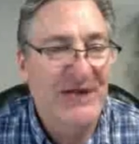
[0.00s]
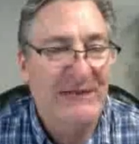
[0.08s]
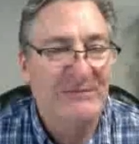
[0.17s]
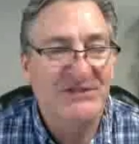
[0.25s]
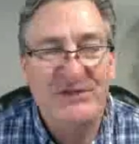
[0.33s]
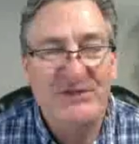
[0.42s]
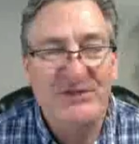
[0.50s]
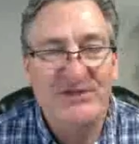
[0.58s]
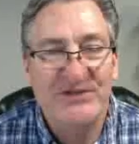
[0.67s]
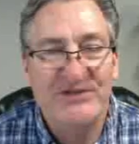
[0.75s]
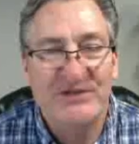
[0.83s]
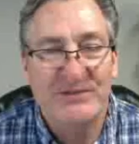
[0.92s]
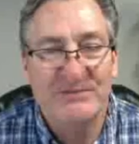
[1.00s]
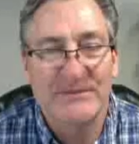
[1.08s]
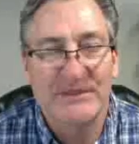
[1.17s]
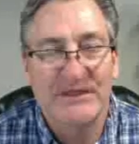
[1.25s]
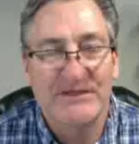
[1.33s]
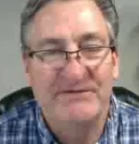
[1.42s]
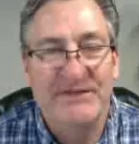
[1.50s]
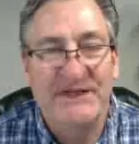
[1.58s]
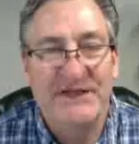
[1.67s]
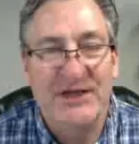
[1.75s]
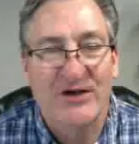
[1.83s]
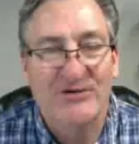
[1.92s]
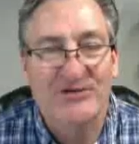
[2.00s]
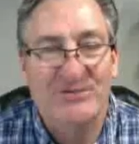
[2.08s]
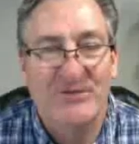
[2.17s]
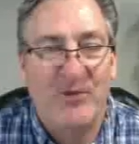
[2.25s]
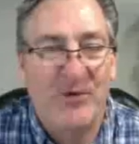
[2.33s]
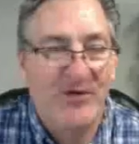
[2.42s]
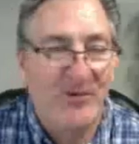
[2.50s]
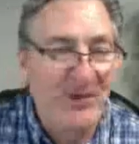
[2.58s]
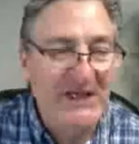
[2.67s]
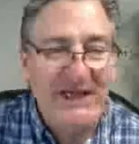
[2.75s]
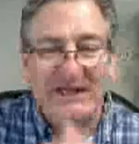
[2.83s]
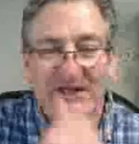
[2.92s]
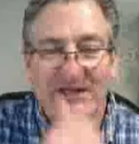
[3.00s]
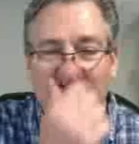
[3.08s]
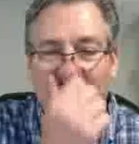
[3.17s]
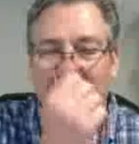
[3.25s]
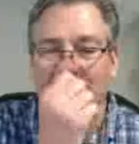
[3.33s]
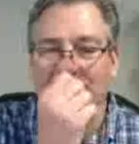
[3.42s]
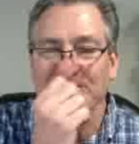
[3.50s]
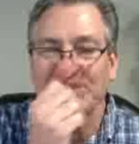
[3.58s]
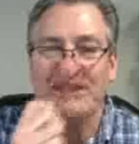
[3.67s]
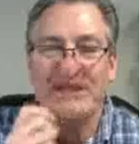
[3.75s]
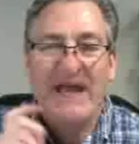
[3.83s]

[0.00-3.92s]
I'm just doing some videos before the weekend comes.